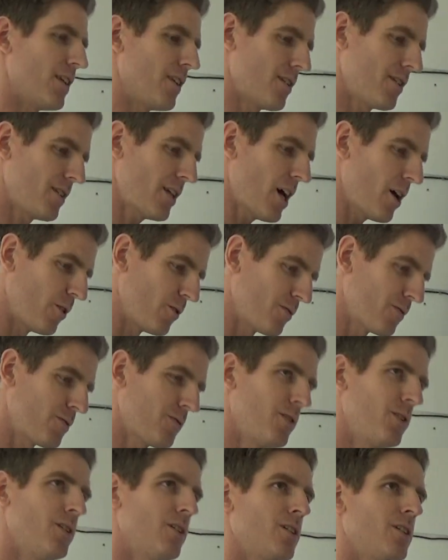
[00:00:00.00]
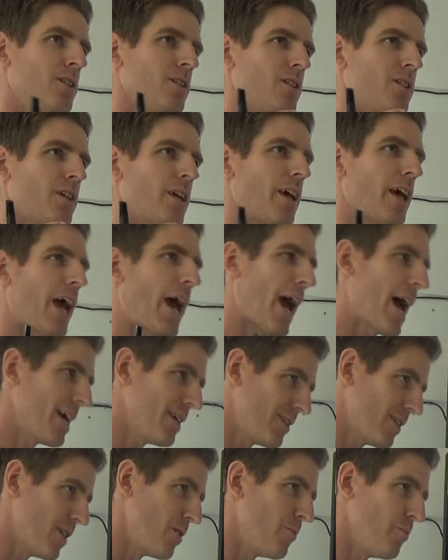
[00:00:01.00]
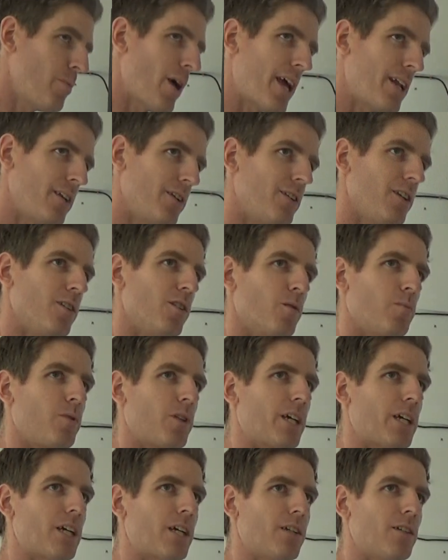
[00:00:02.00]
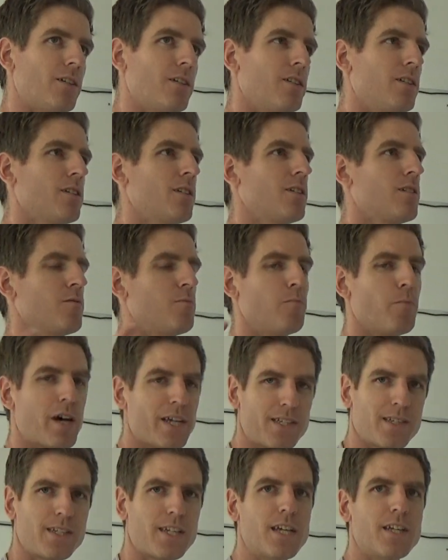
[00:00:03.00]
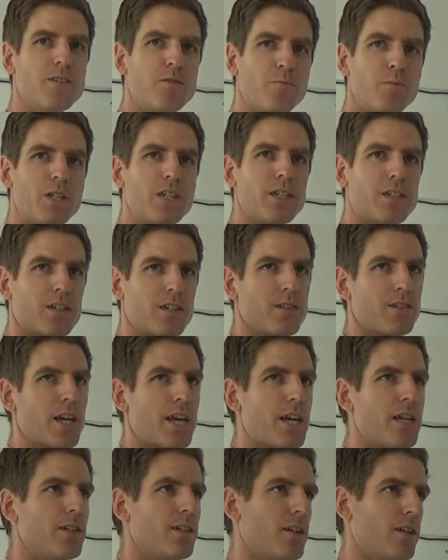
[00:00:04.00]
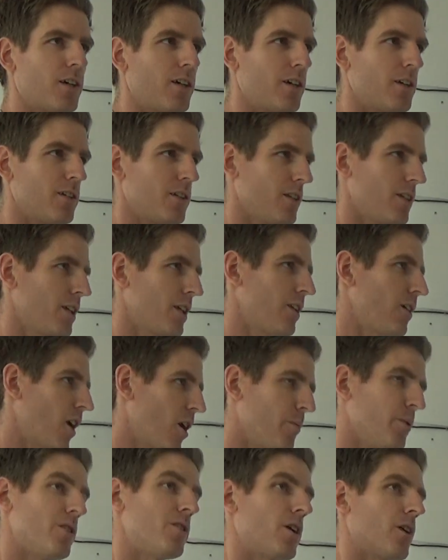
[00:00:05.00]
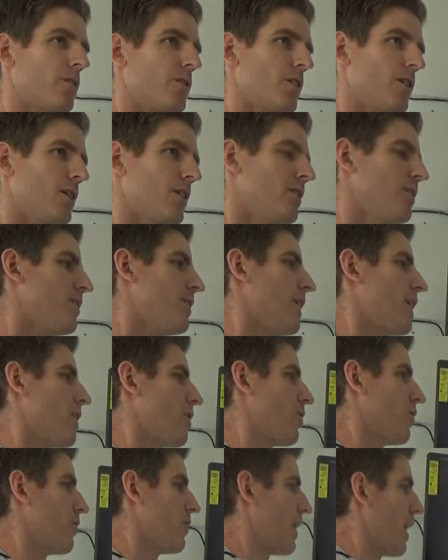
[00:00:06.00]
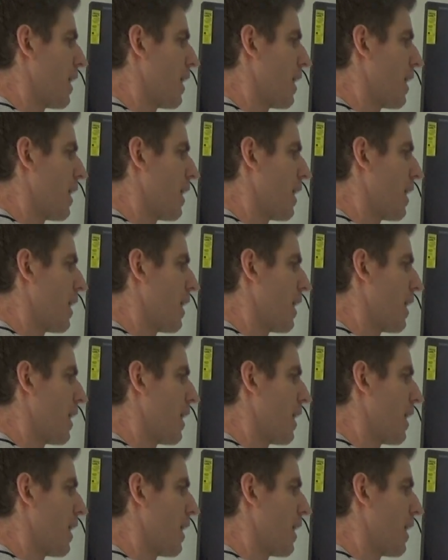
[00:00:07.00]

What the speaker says: itself, as embedded in the plane, must it be contained in arbitrarily narrow